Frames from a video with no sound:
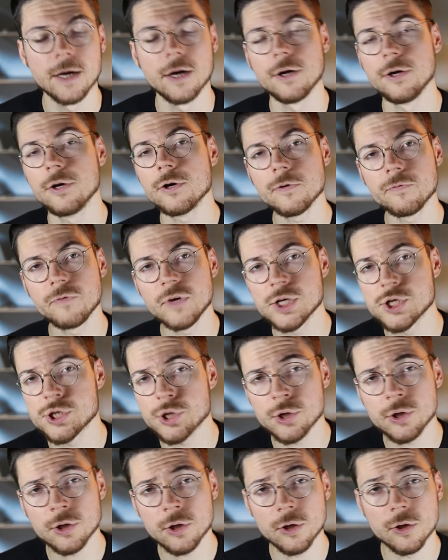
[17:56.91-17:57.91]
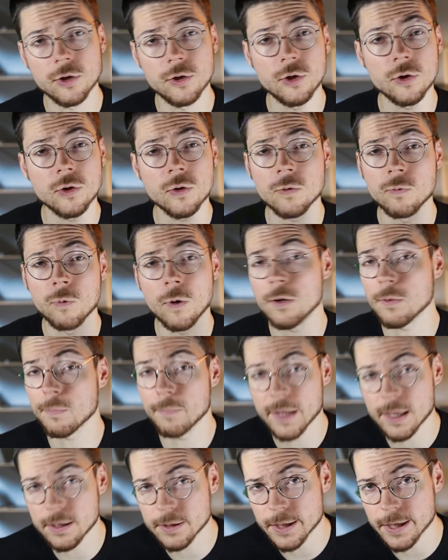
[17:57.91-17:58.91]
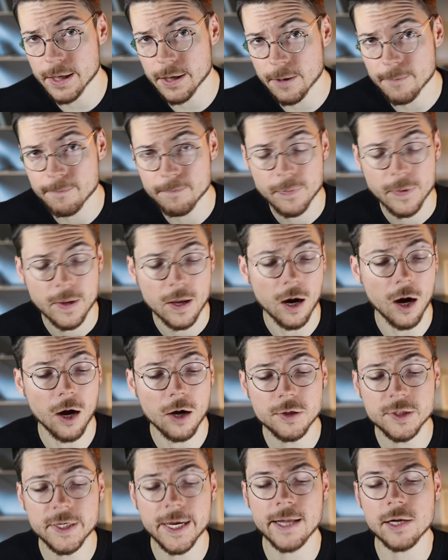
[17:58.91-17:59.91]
your vision, your world building, all the